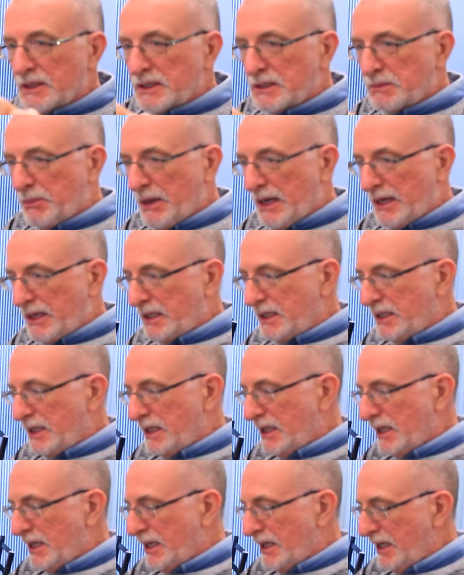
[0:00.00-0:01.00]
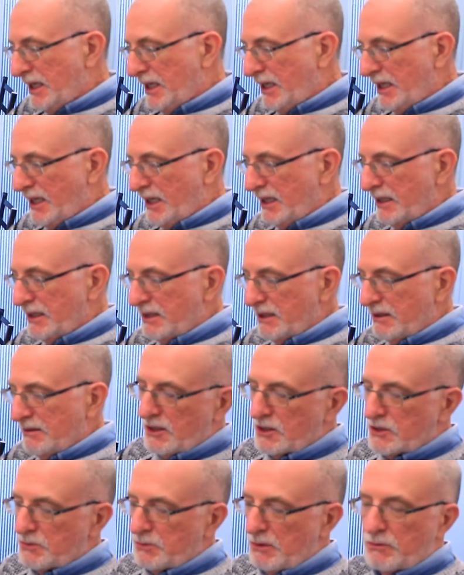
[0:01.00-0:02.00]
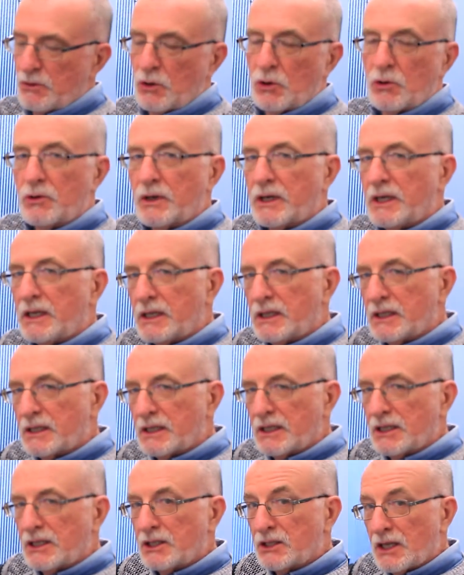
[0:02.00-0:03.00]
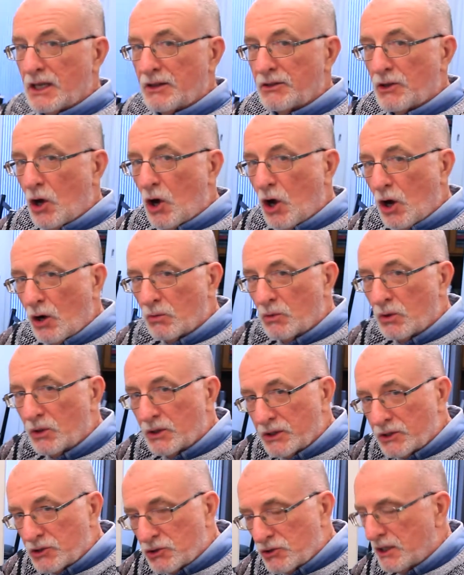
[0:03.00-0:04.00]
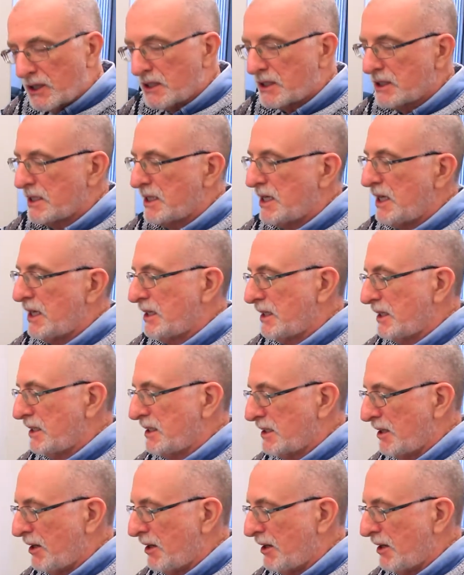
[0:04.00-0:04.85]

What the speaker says: this back here, and because we've already done the hot water trick to get this